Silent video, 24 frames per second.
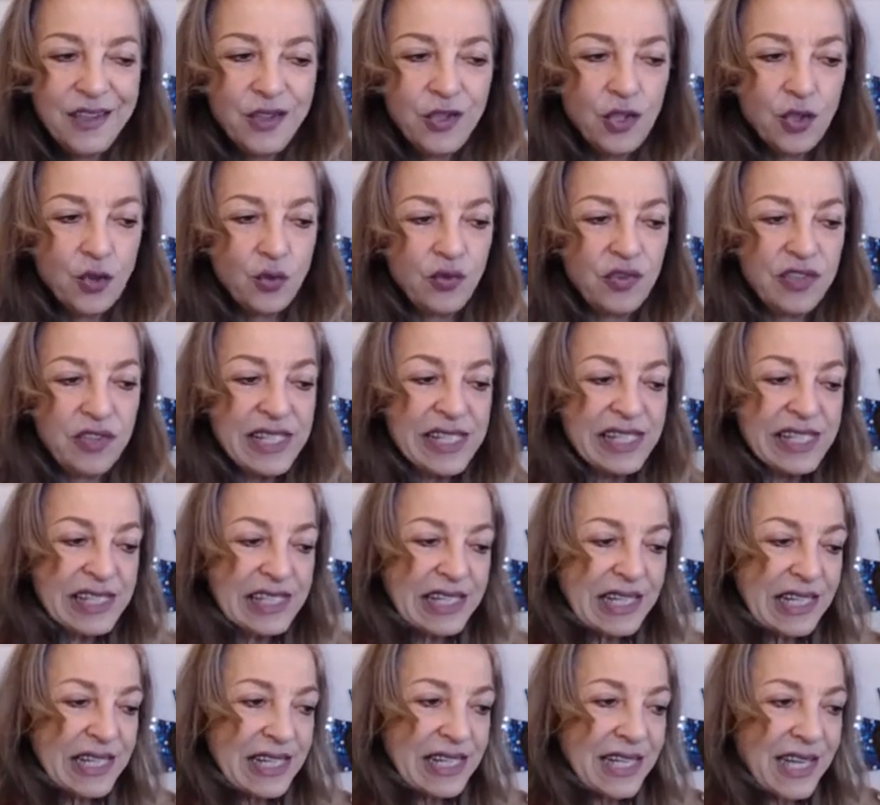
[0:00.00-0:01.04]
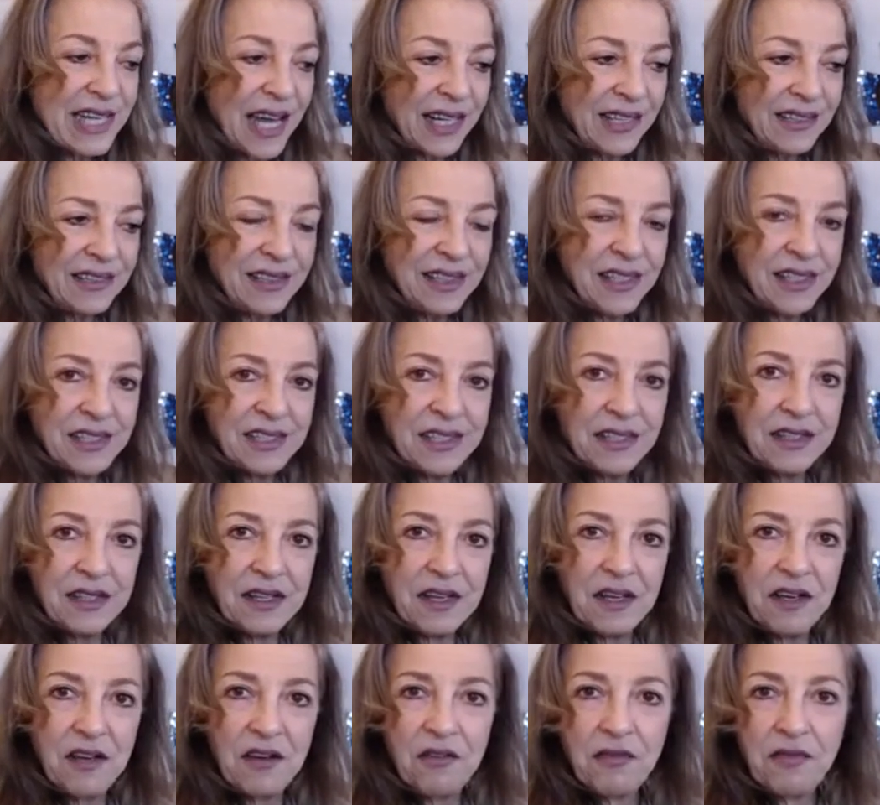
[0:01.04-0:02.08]
You disconnected
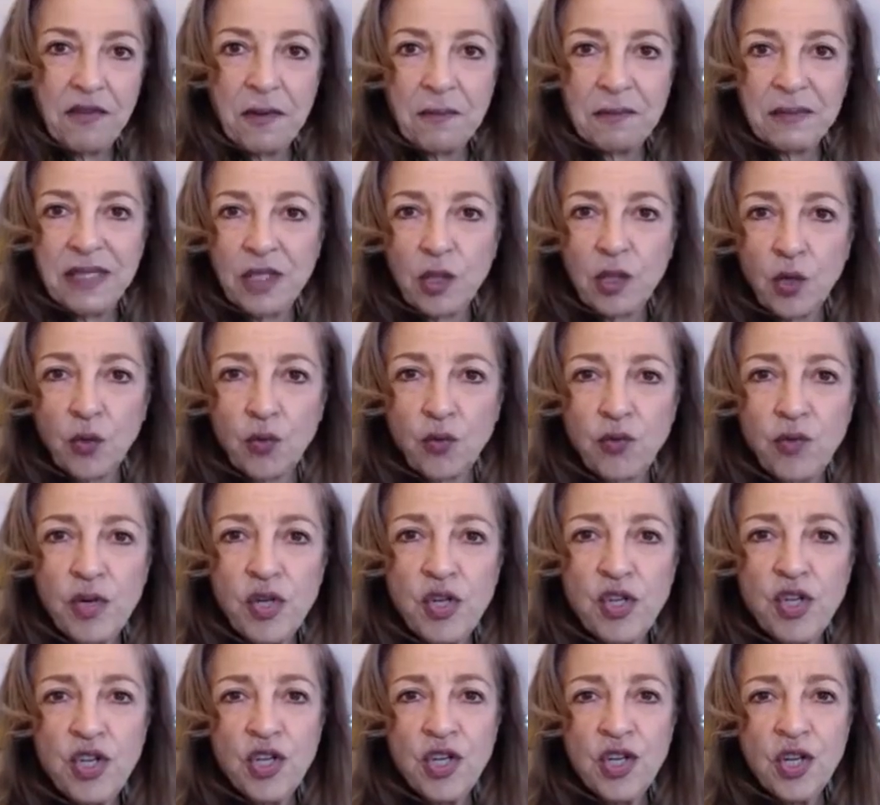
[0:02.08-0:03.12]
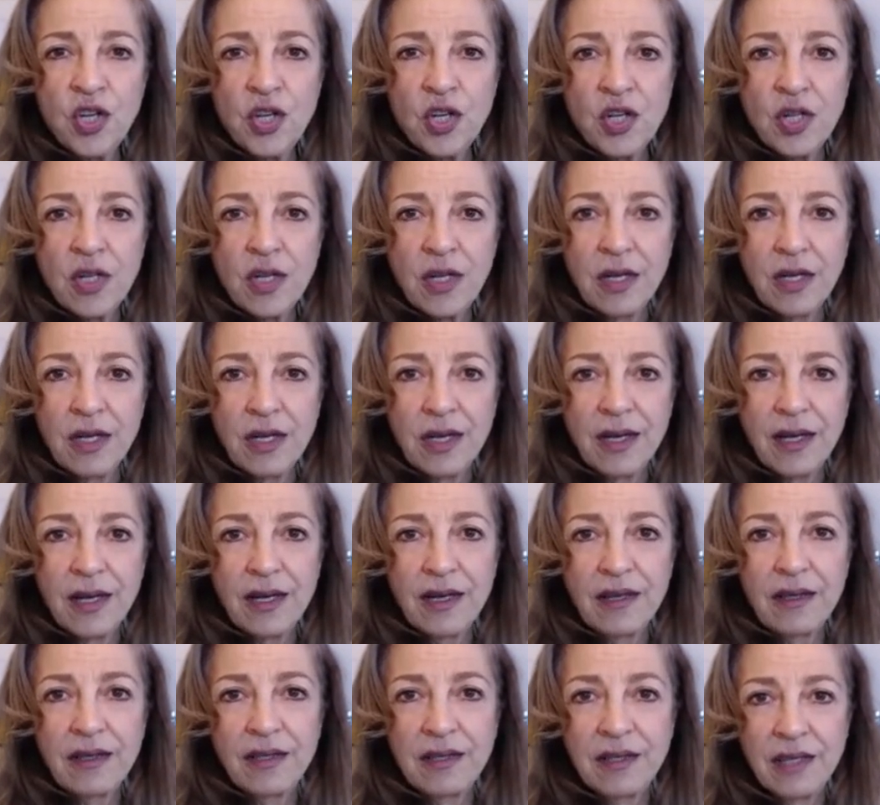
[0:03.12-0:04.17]
from the original
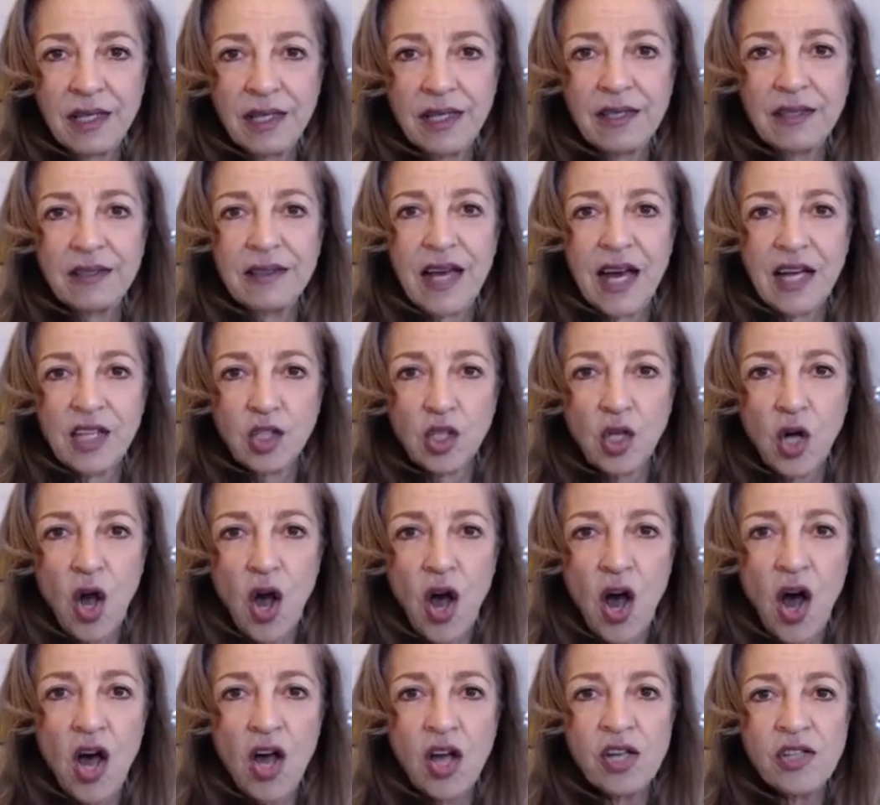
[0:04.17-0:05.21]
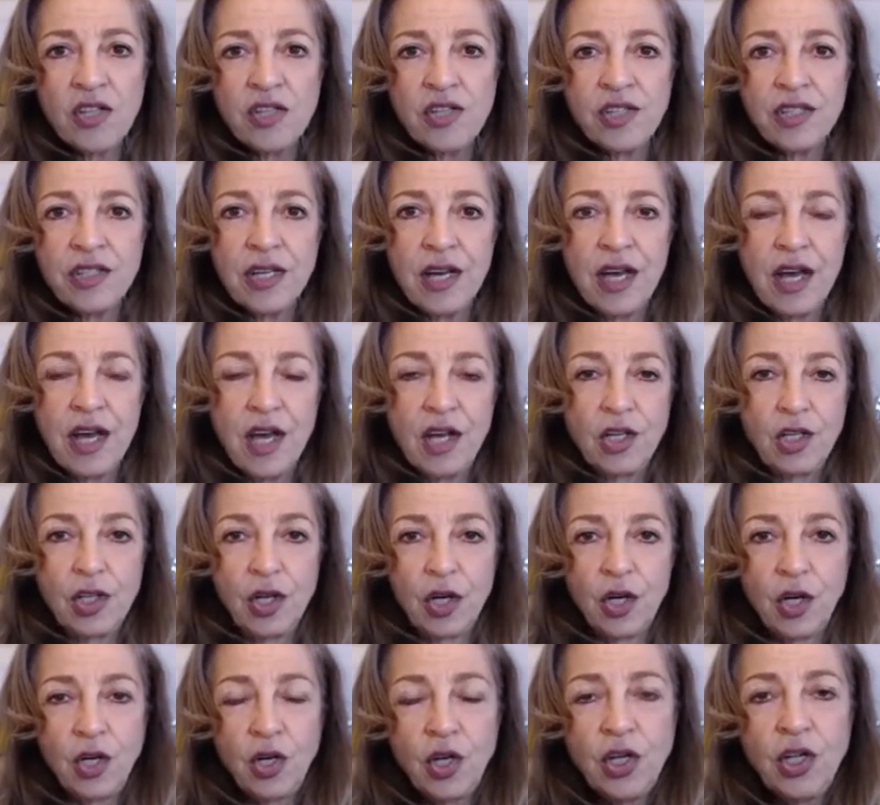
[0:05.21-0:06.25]
thing that caused the
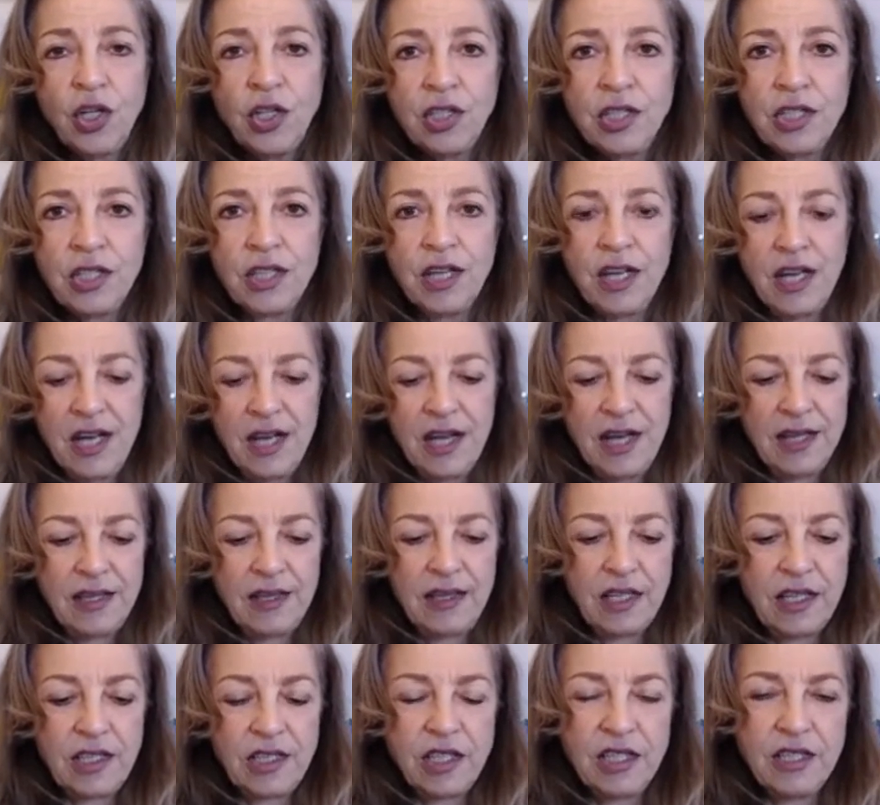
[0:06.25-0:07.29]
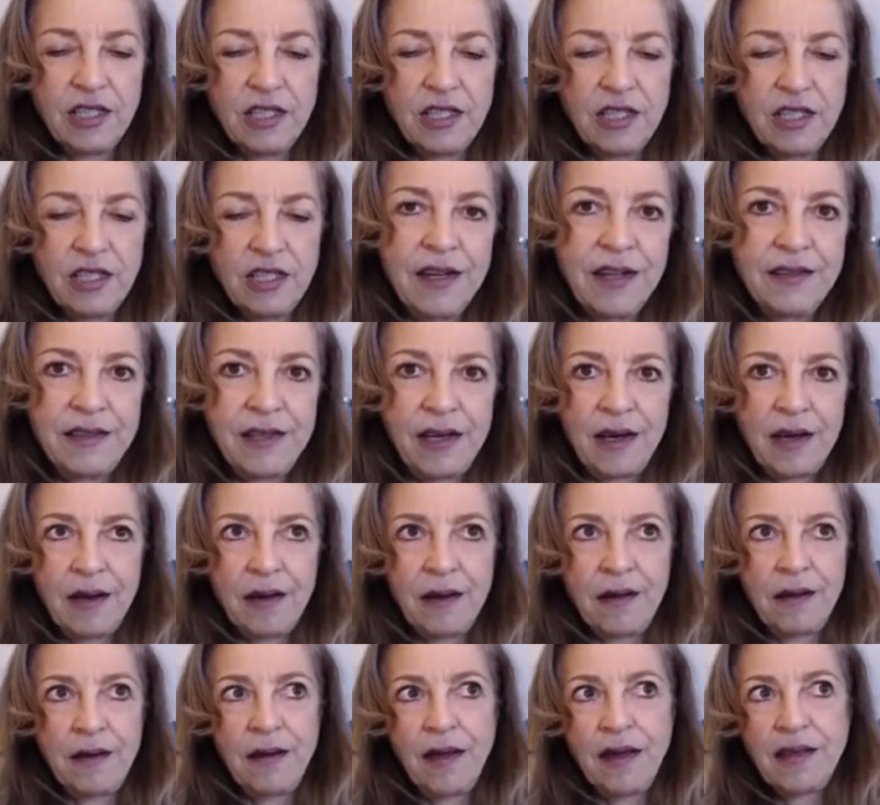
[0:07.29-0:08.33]
hurt, the uh,
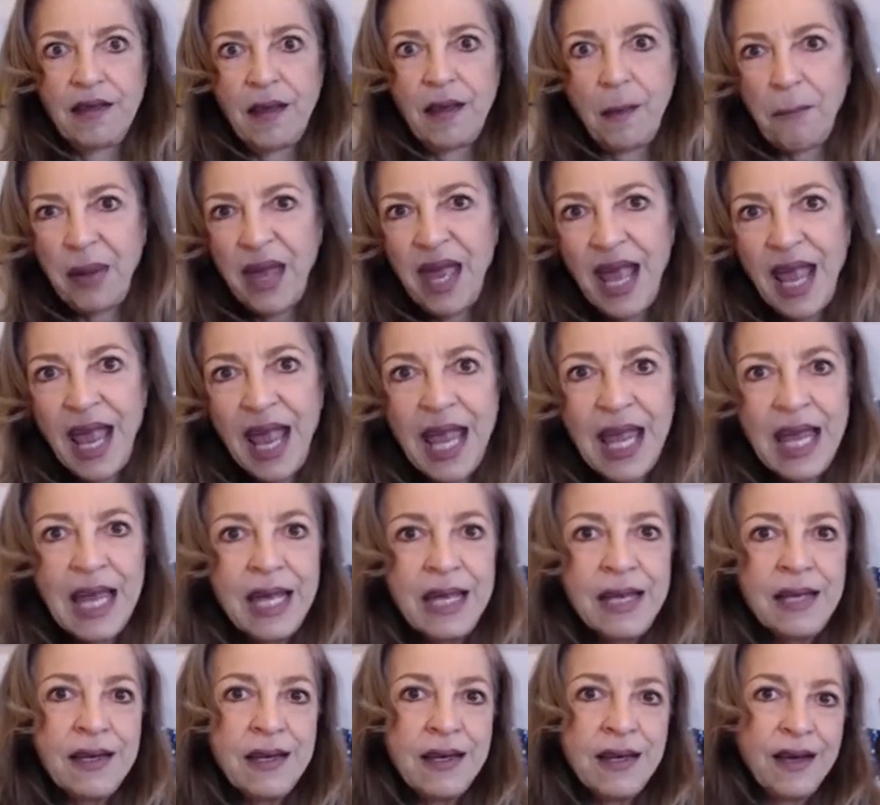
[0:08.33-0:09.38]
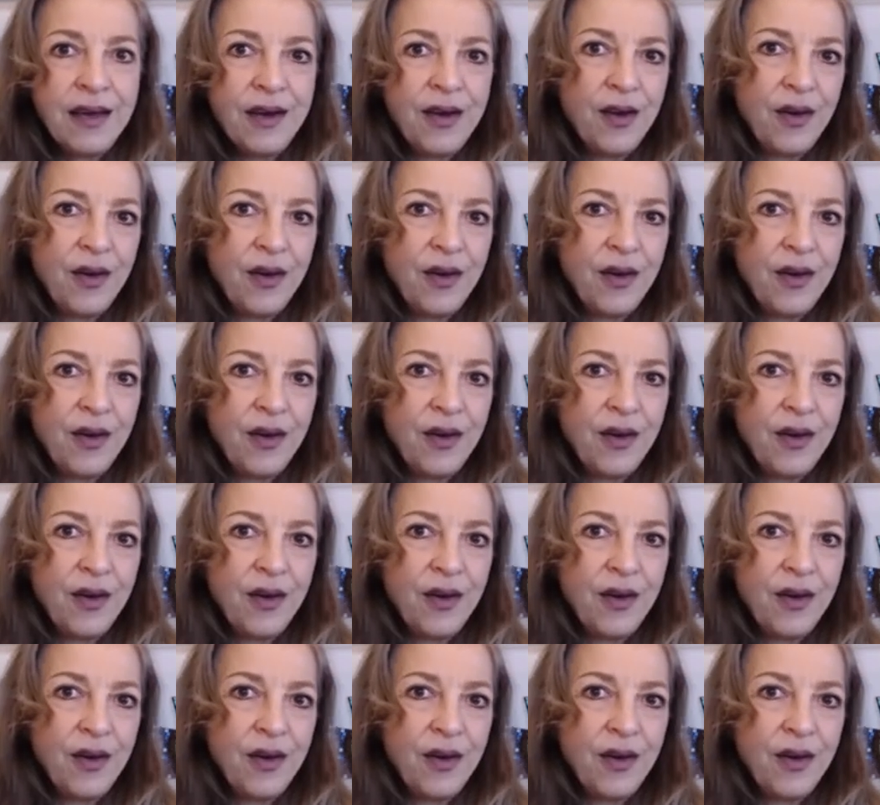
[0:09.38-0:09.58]
the the pain,